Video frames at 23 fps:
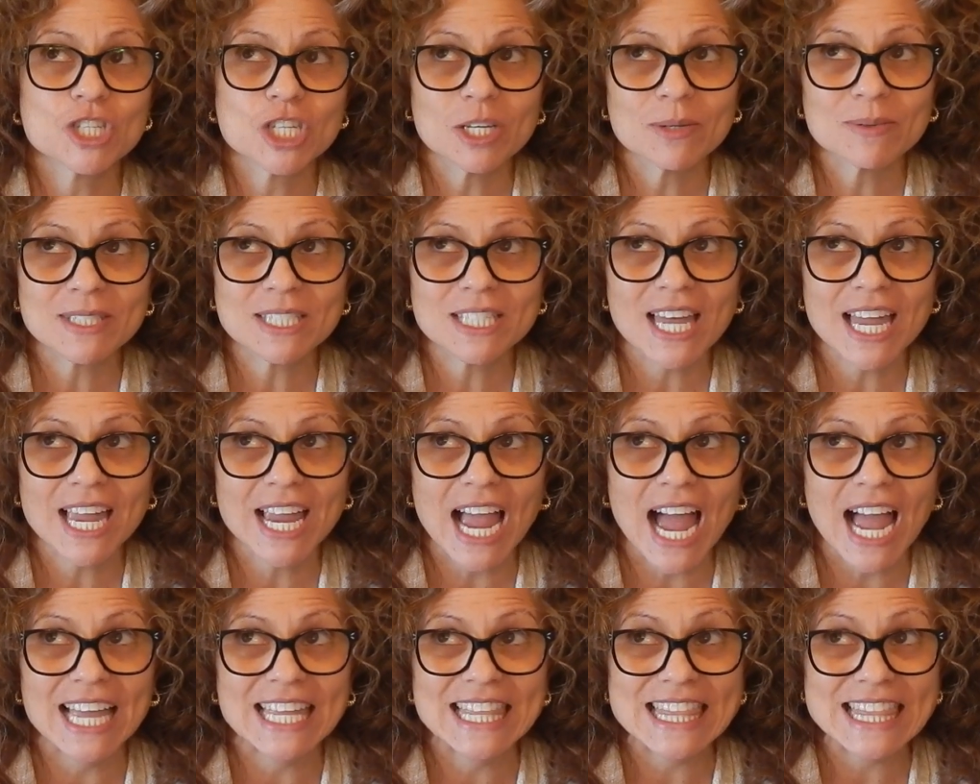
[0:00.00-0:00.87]
was like,
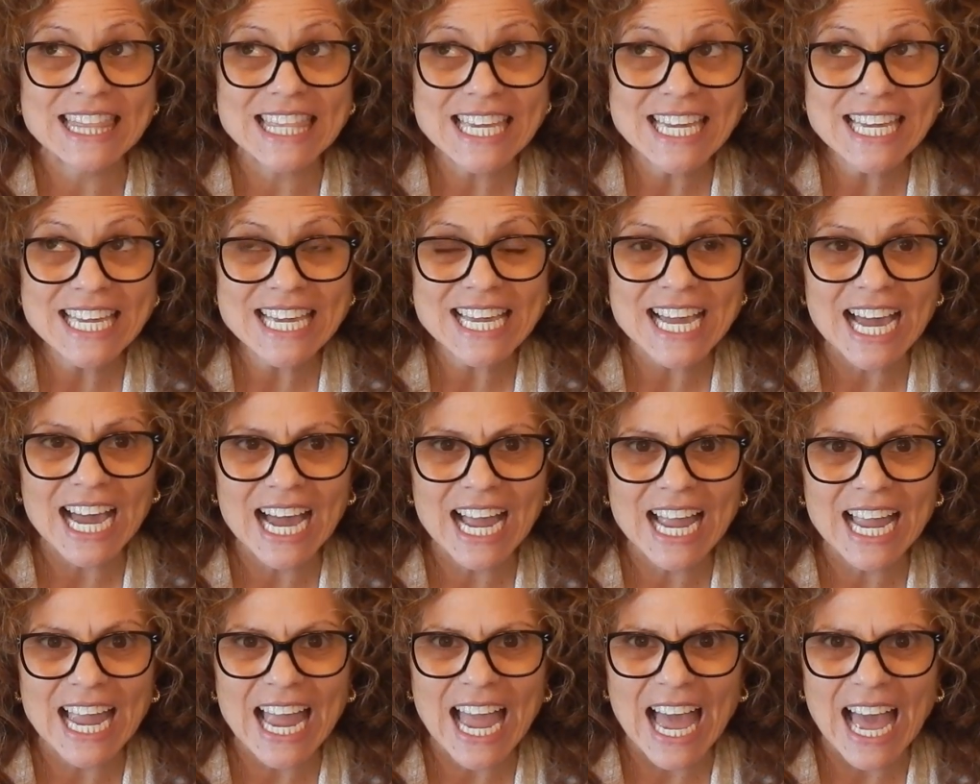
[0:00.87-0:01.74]
I think
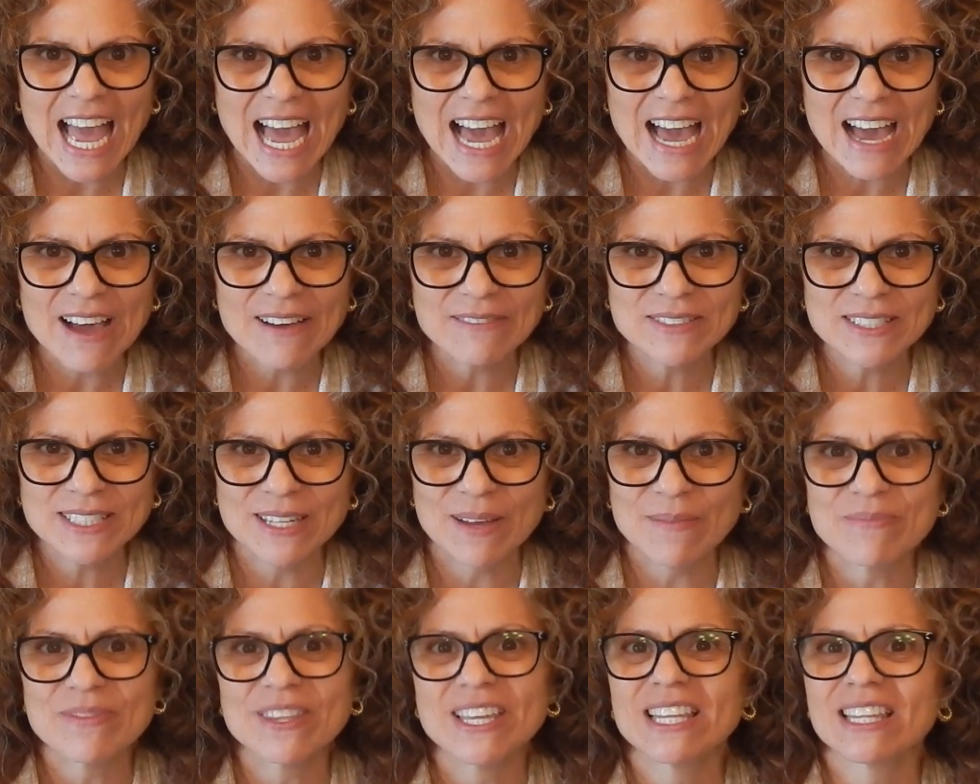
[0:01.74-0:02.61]
I have
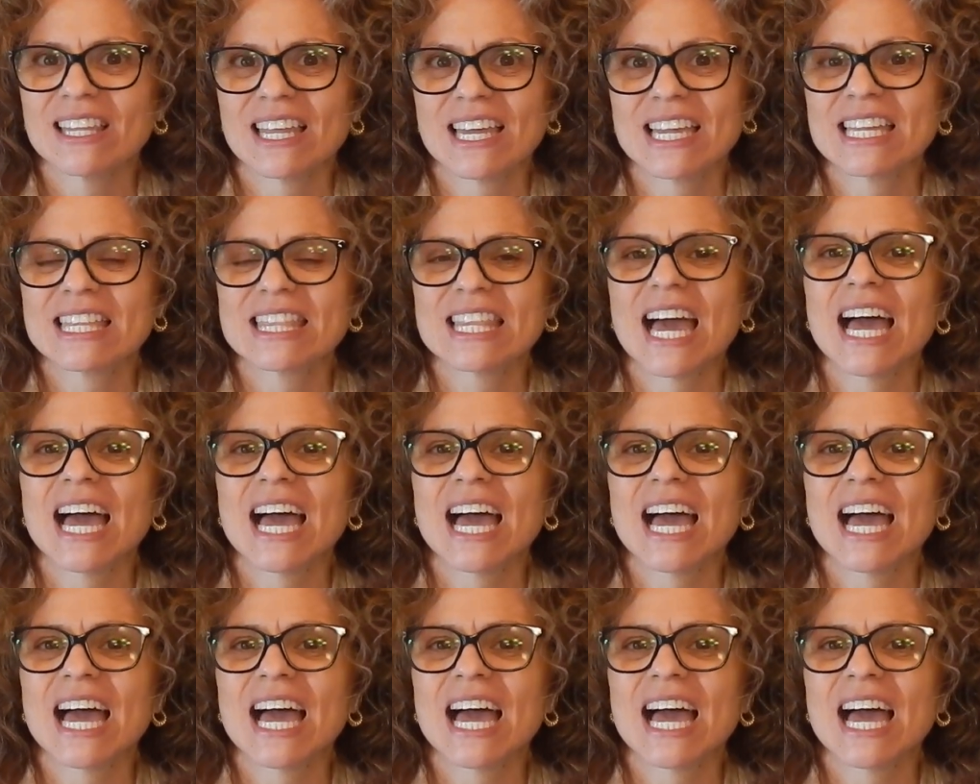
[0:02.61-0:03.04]
something like